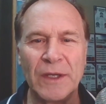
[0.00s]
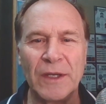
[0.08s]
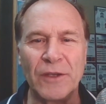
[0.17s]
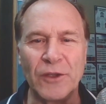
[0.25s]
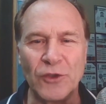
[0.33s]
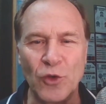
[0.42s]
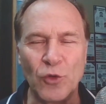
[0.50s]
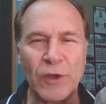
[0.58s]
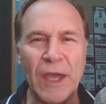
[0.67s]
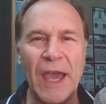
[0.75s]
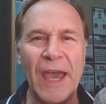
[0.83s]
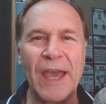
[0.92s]
the
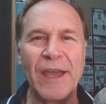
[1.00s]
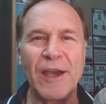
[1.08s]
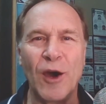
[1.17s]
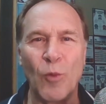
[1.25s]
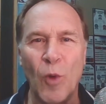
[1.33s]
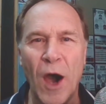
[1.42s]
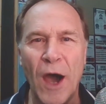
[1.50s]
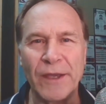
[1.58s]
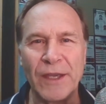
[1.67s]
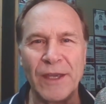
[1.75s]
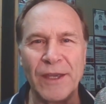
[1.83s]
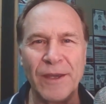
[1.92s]
UK,
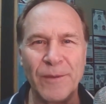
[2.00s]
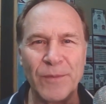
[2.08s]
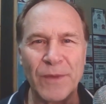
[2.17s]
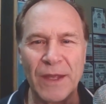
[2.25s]
Hawaii,